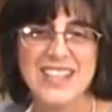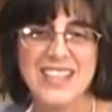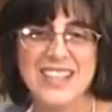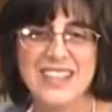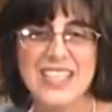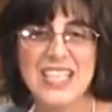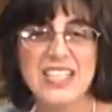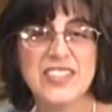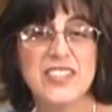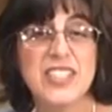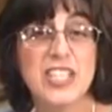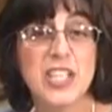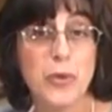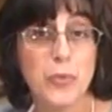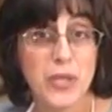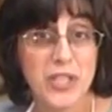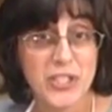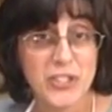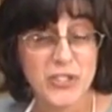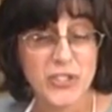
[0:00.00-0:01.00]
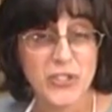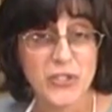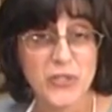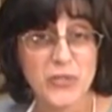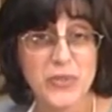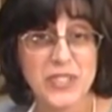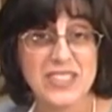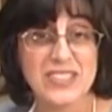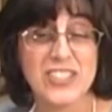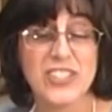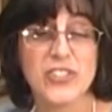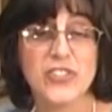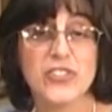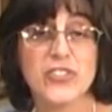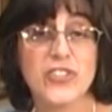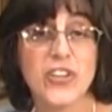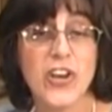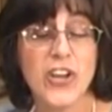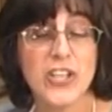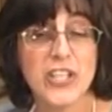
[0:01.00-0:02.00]
Next thing I want to do is get
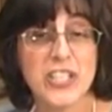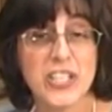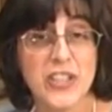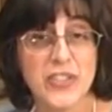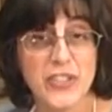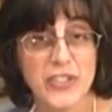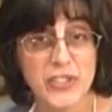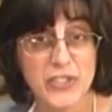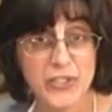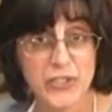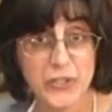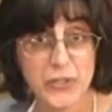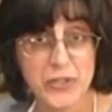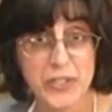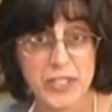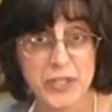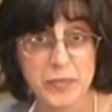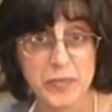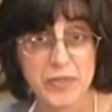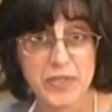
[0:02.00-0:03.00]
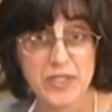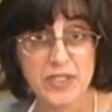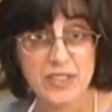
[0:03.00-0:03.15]
started on the syrup.